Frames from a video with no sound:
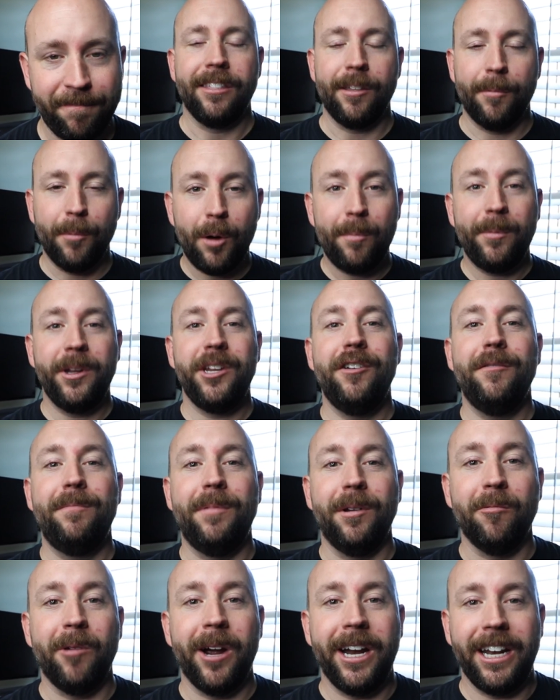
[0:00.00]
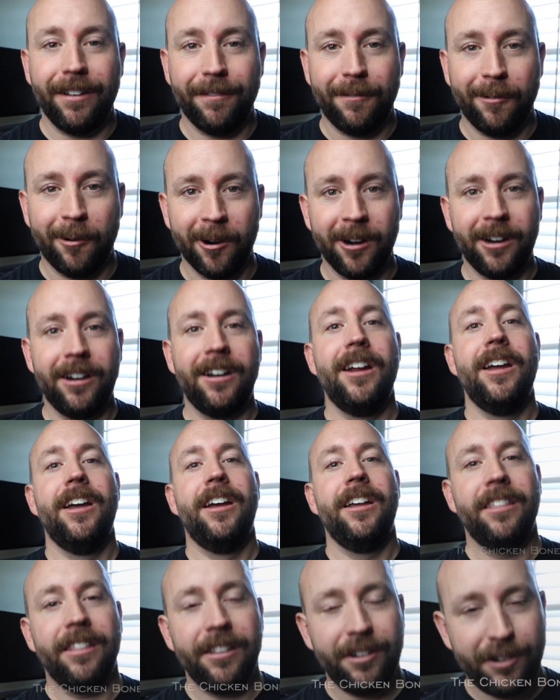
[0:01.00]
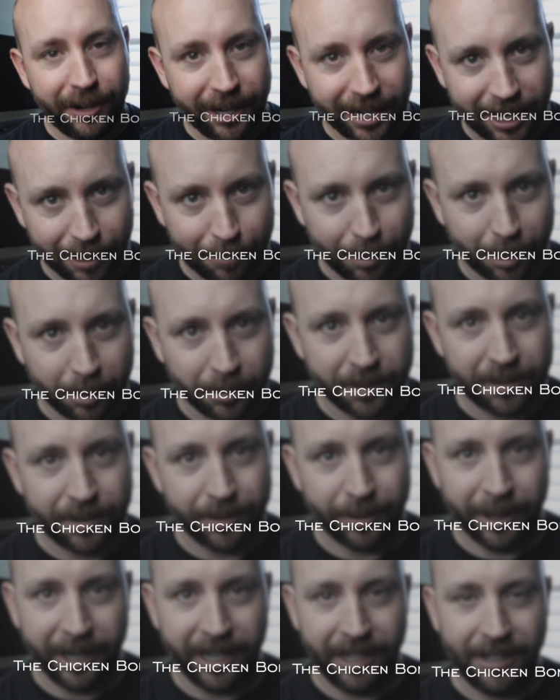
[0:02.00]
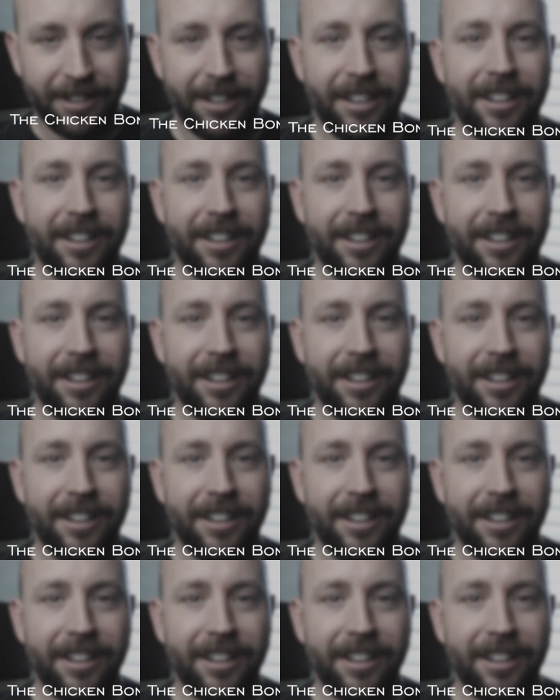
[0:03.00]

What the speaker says: The moment you've been waiting for, the chicken bone story.